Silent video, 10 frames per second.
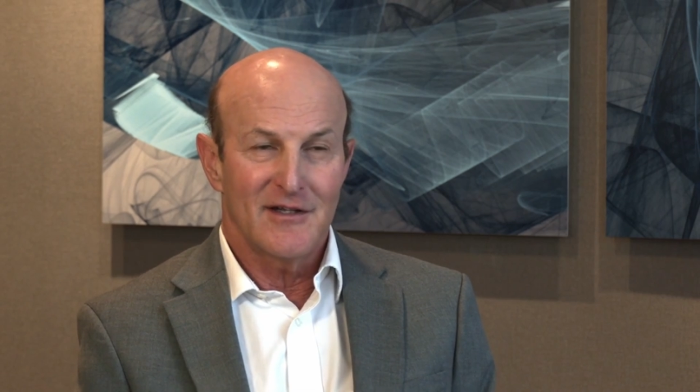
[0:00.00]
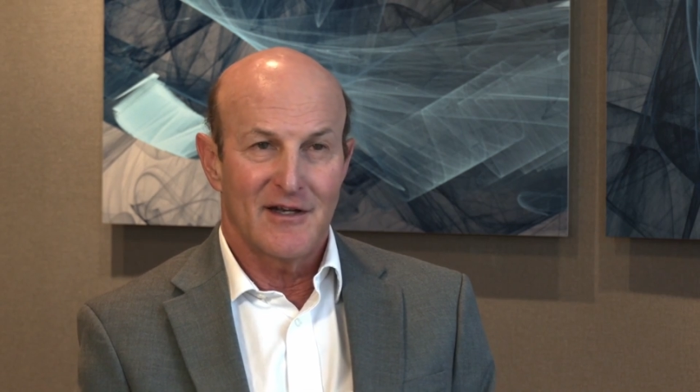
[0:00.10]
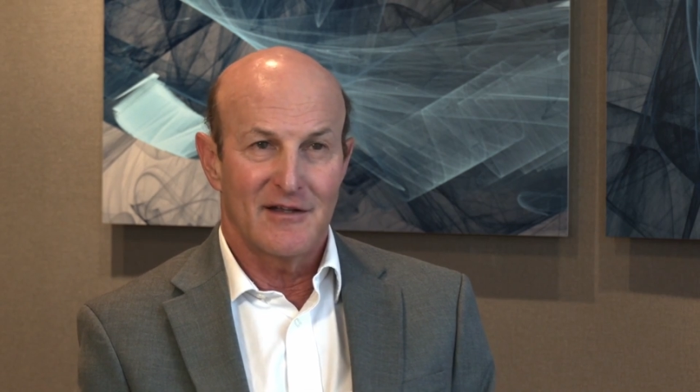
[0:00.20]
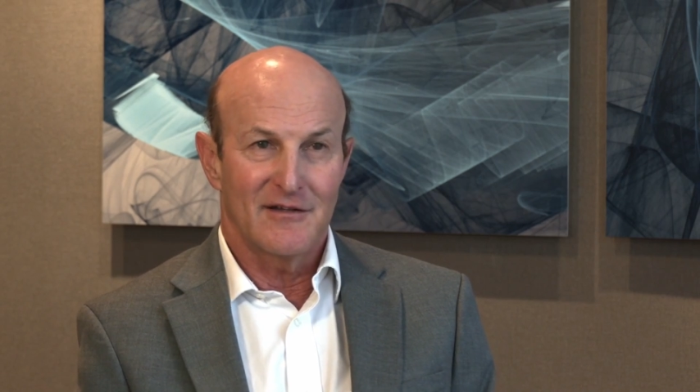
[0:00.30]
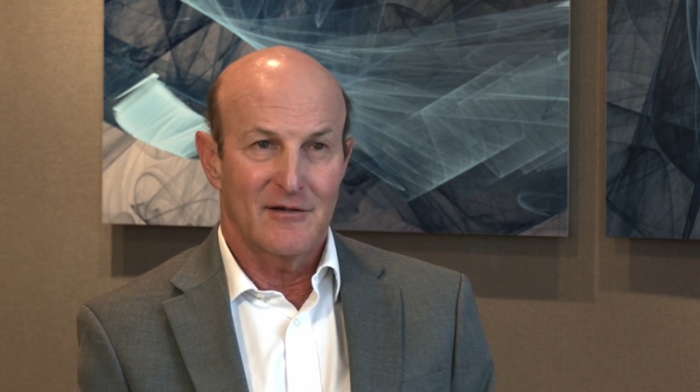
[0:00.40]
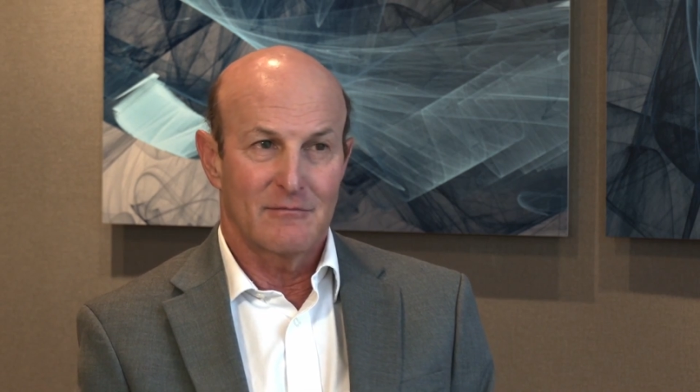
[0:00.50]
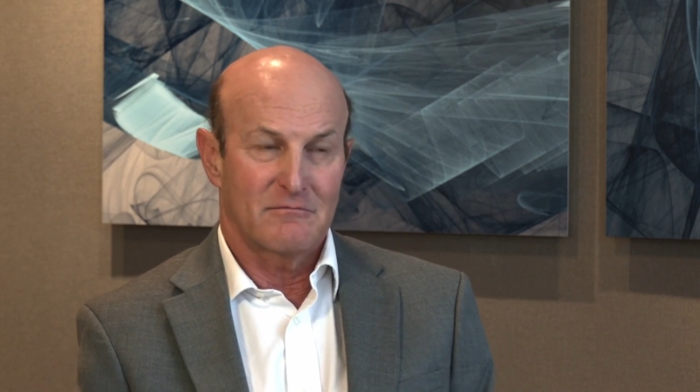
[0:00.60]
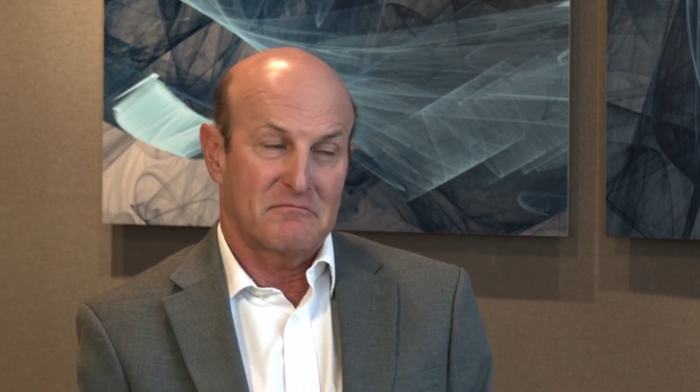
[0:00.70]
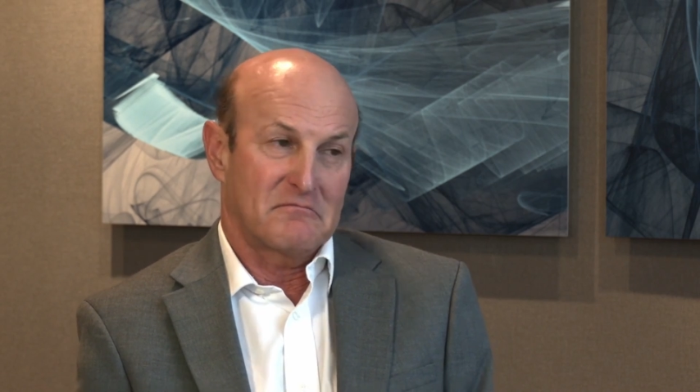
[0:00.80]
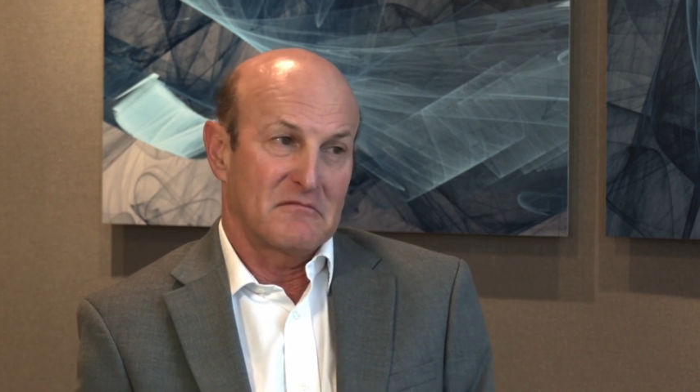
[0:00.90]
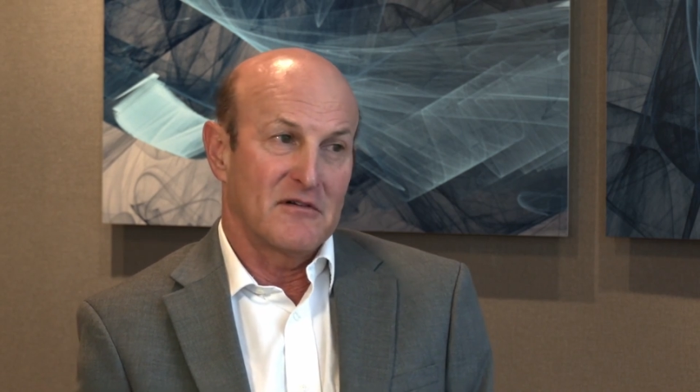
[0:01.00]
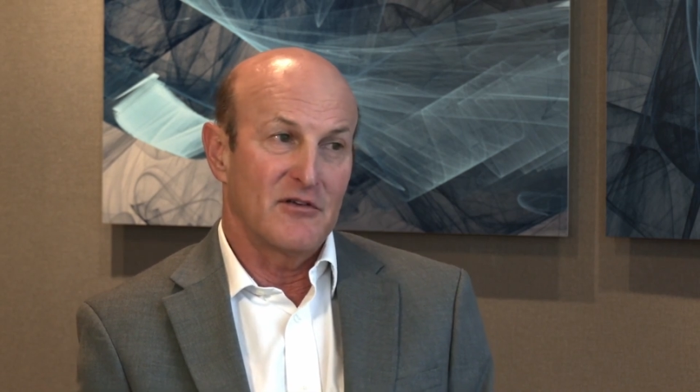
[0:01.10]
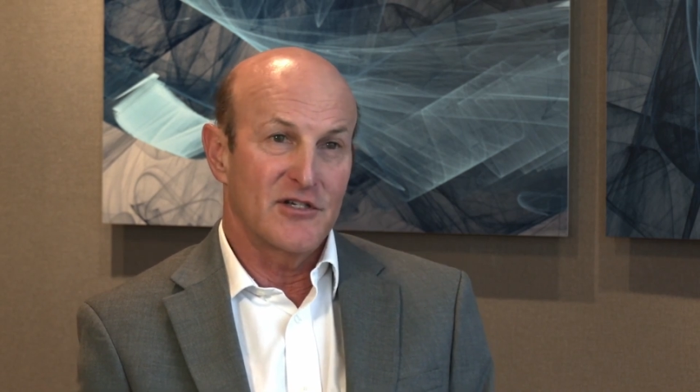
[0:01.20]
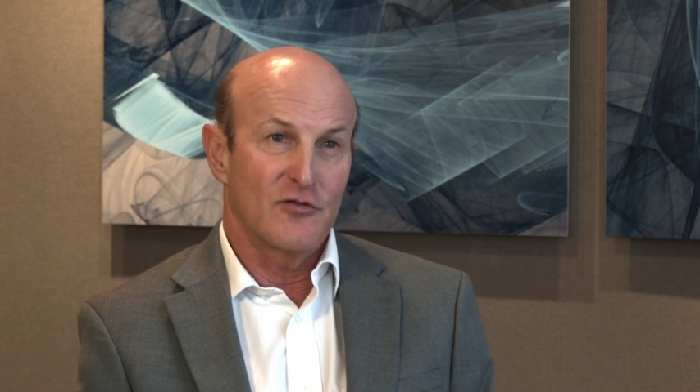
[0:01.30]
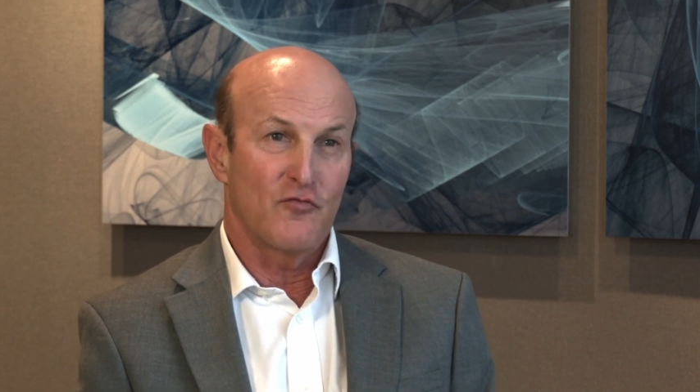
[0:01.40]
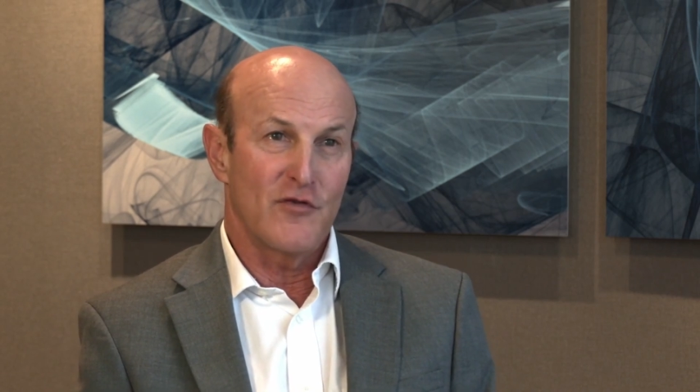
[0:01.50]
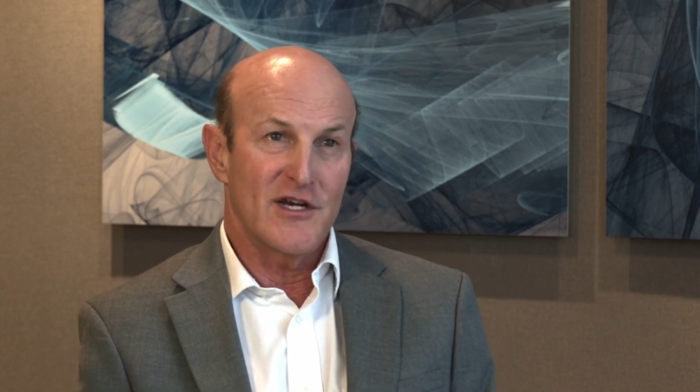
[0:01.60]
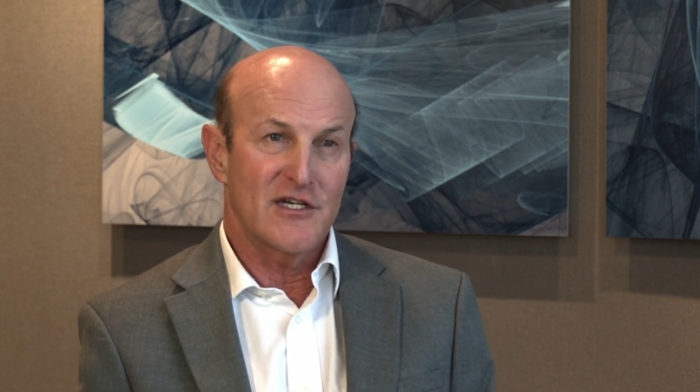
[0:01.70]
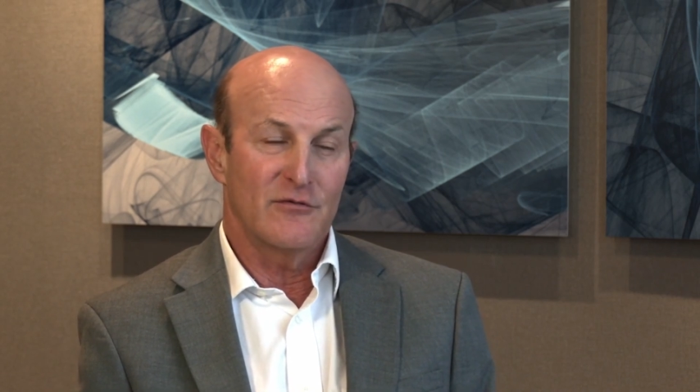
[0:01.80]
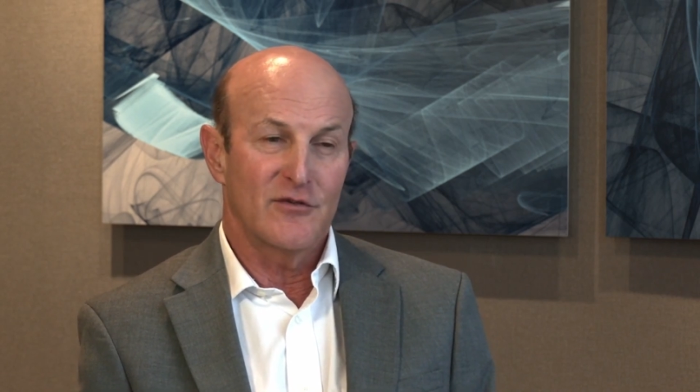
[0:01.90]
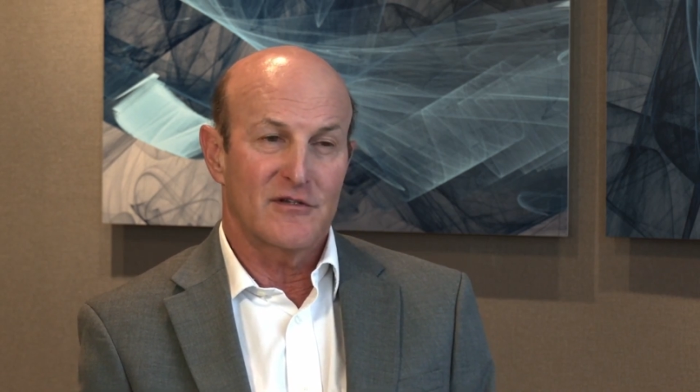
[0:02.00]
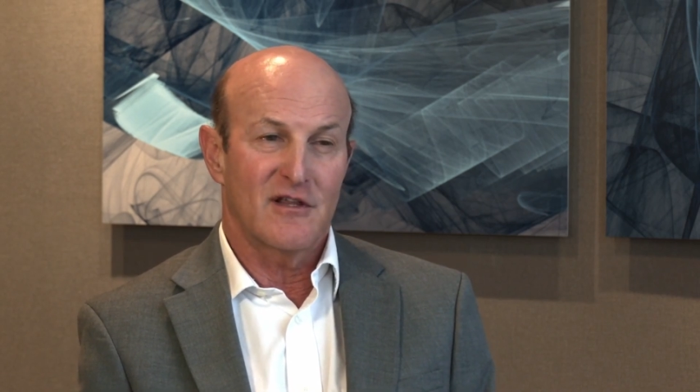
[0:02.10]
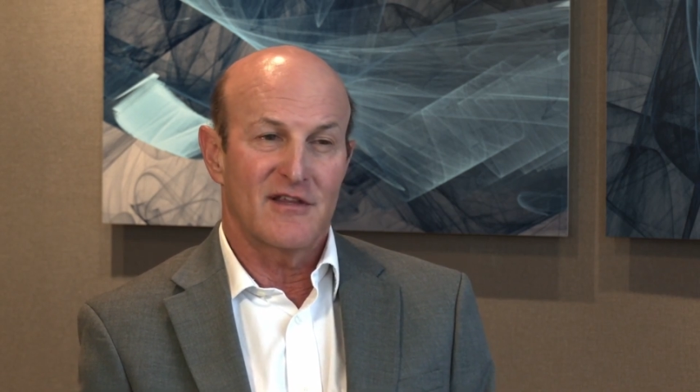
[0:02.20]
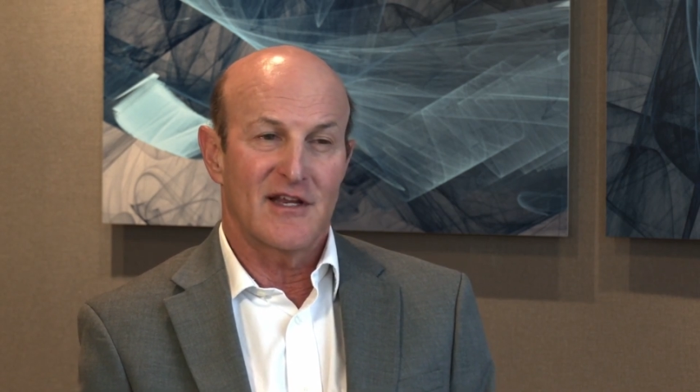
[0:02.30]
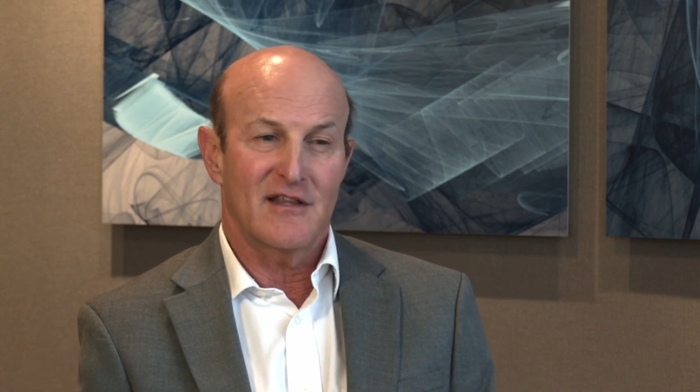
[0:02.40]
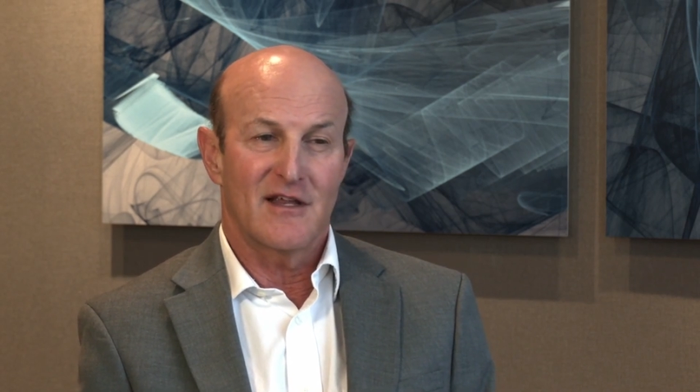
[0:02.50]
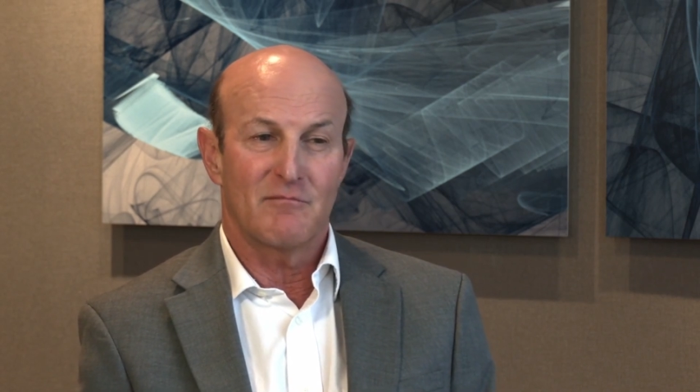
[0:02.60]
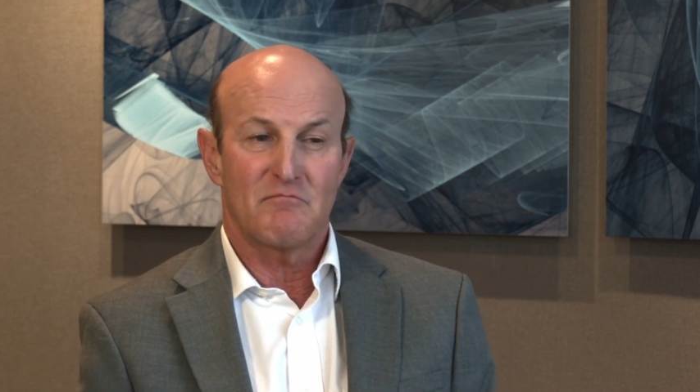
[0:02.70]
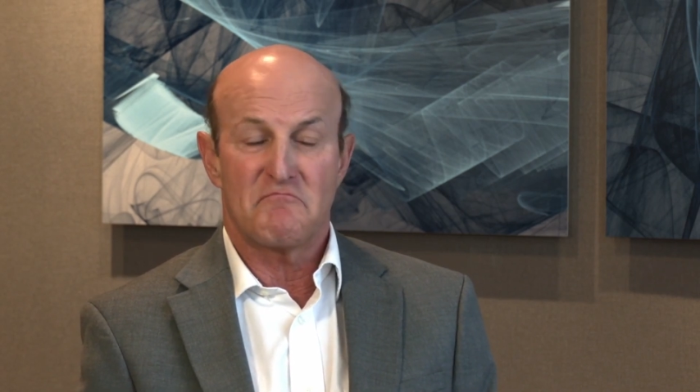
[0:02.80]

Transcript: And is it reasonable to think that